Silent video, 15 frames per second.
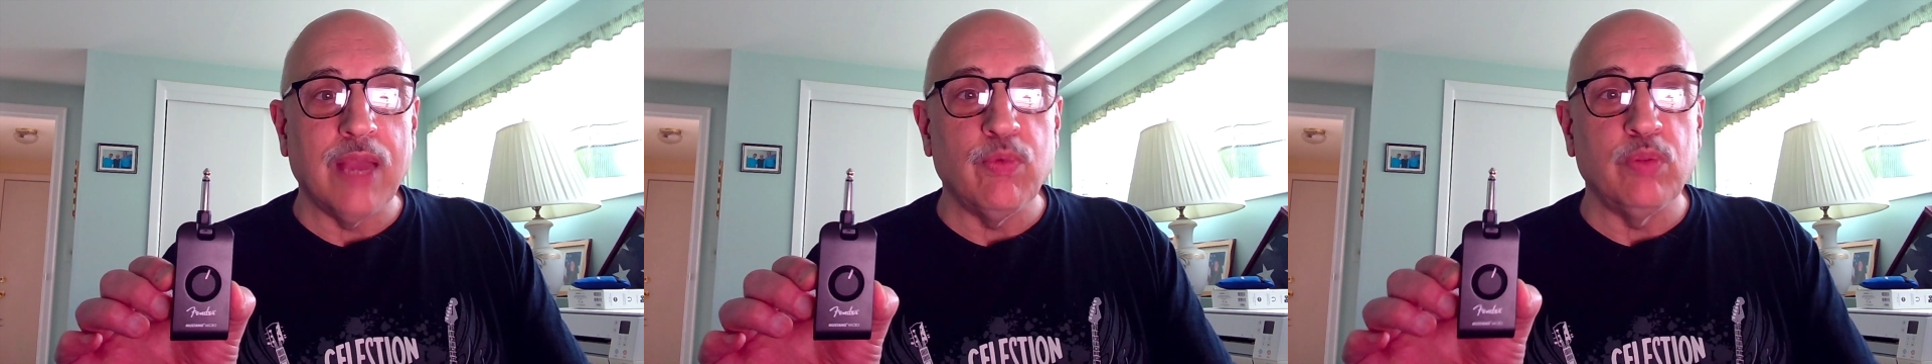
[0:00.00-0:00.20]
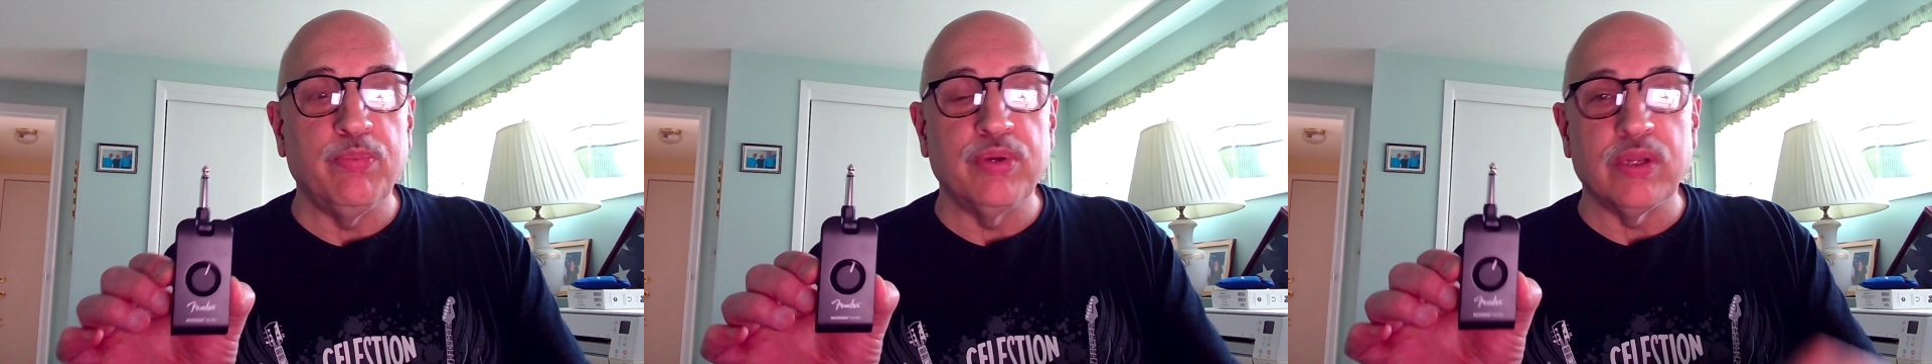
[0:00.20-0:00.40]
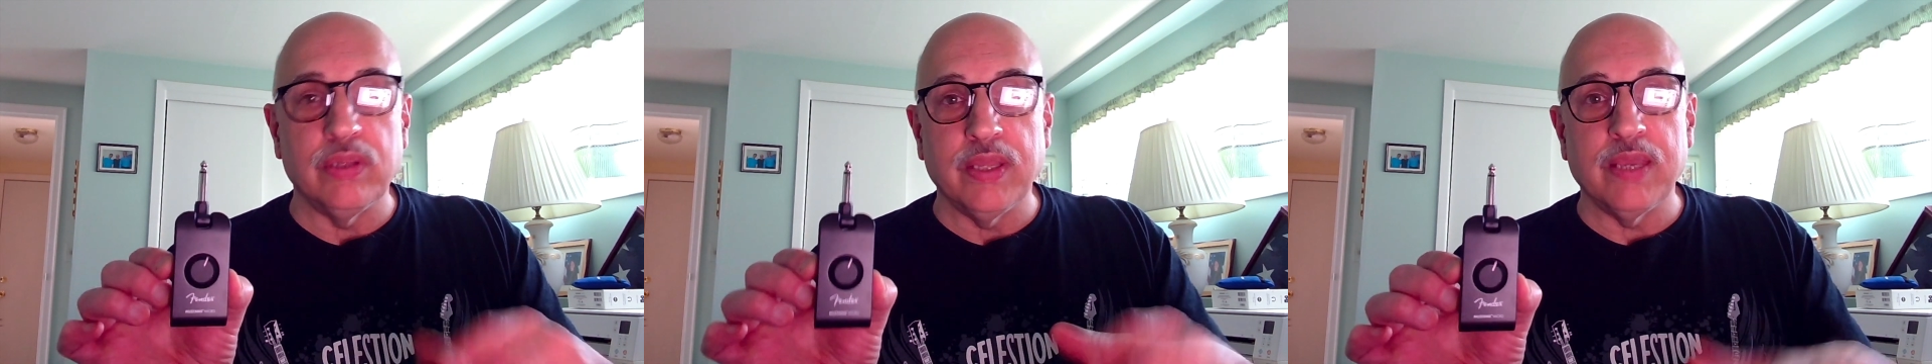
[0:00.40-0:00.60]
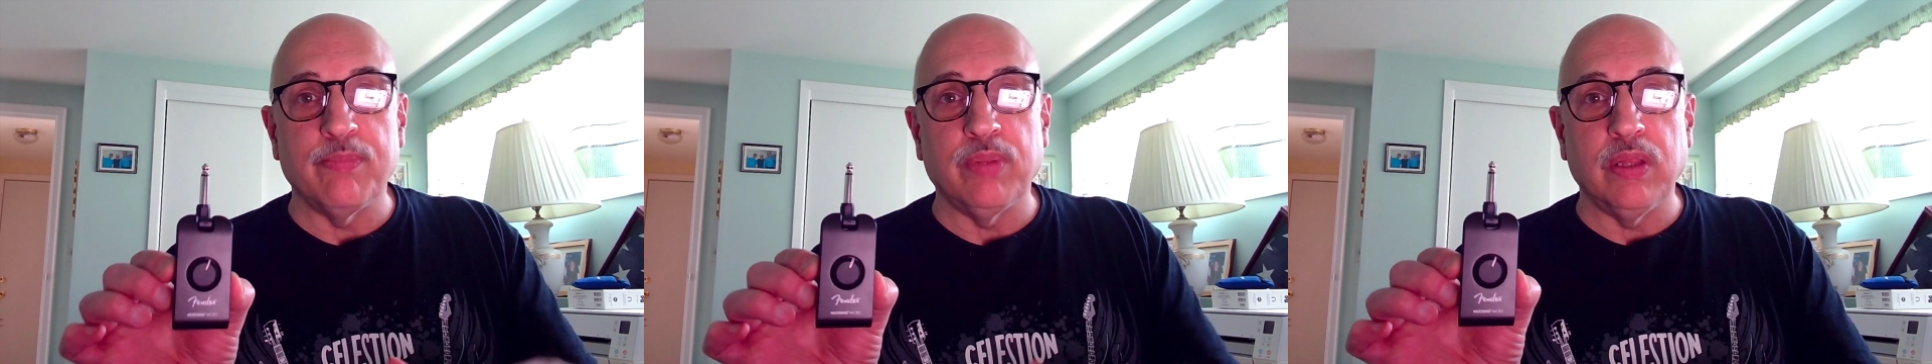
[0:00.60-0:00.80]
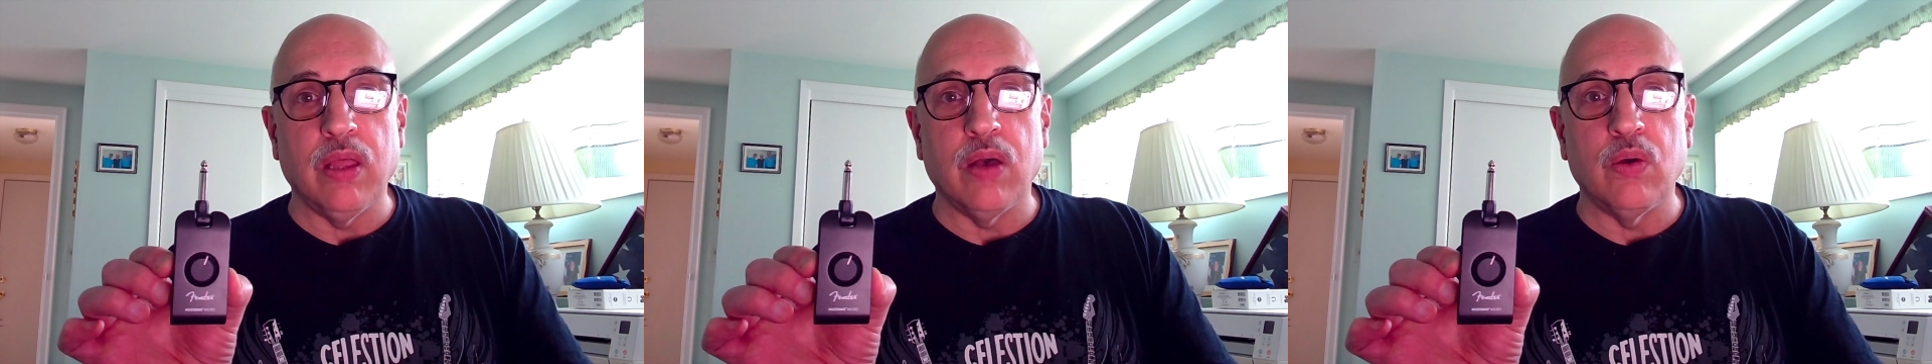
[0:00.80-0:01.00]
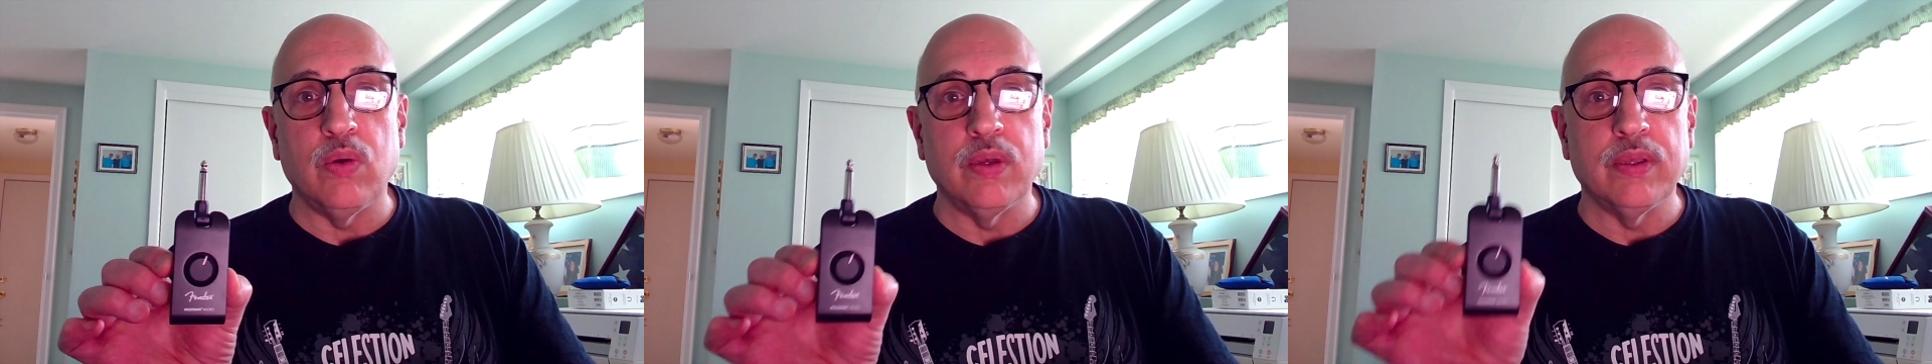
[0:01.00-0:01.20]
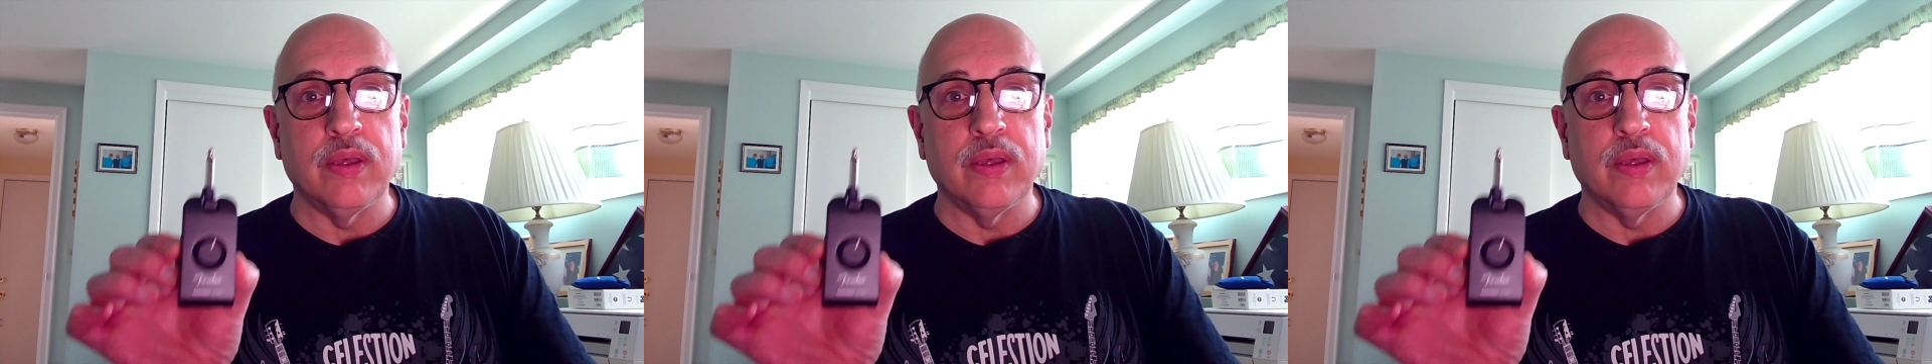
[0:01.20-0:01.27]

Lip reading: will put a link below